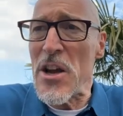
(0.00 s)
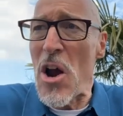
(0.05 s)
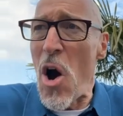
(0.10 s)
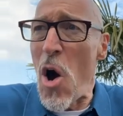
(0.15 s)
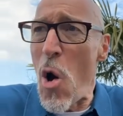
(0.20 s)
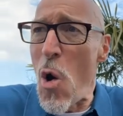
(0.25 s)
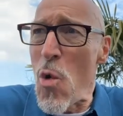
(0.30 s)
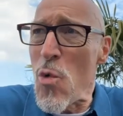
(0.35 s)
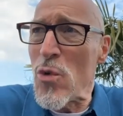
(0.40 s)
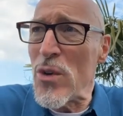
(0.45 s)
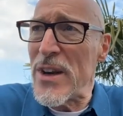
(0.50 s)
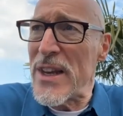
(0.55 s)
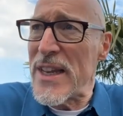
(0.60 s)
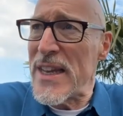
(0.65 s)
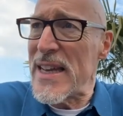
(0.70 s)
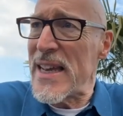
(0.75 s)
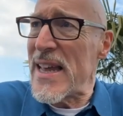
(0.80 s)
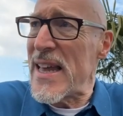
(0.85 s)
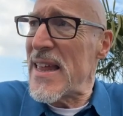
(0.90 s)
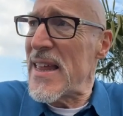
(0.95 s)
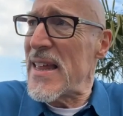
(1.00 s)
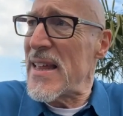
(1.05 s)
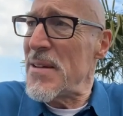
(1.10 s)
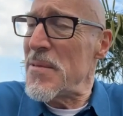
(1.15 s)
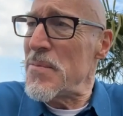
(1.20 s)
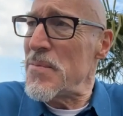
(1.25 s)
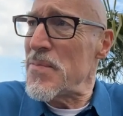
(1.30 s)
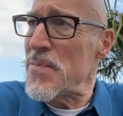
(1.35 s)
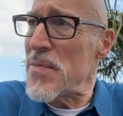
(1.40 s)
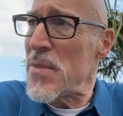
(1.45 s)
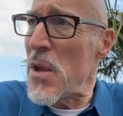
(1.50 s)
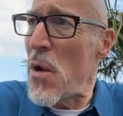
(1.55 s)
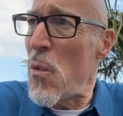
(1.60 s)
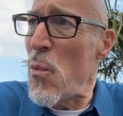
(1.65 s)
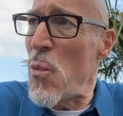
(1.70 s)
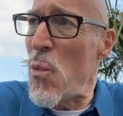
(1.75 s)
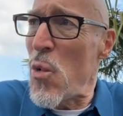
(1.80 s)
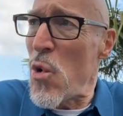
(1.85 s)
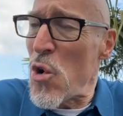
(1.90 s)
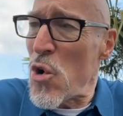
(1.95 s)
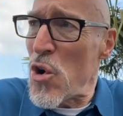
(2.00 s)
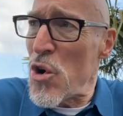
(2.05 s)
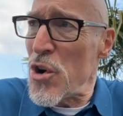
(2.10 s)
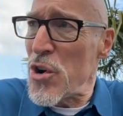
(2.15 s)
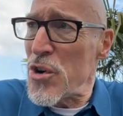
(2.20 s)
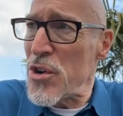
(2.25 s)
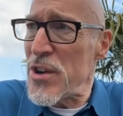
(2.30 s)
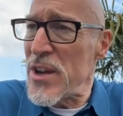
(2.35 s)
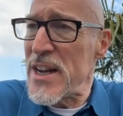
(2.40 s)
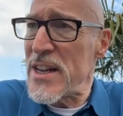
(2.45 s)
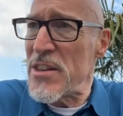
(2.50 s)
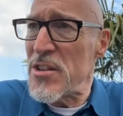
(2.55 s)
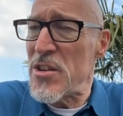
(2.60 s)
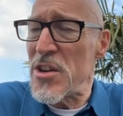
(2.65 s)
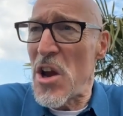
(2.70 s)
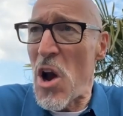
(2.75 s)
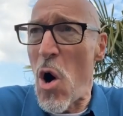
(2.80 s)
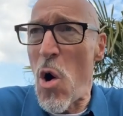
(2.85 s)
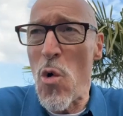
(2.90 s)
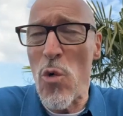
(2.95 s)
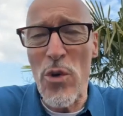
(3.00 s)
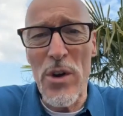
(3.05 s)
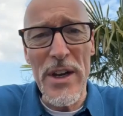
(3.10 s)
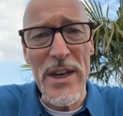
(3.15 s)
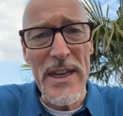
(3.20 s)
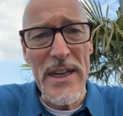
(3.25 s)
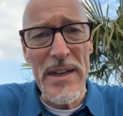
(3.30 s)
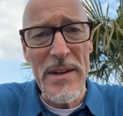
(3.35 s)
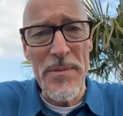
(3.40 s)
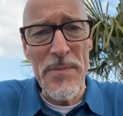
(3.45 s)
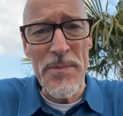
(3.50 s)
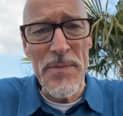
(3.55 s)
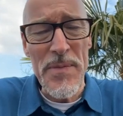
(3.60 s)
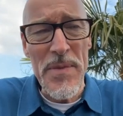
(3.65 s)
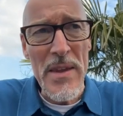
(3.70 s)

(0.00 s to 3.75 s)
the only word, it's the only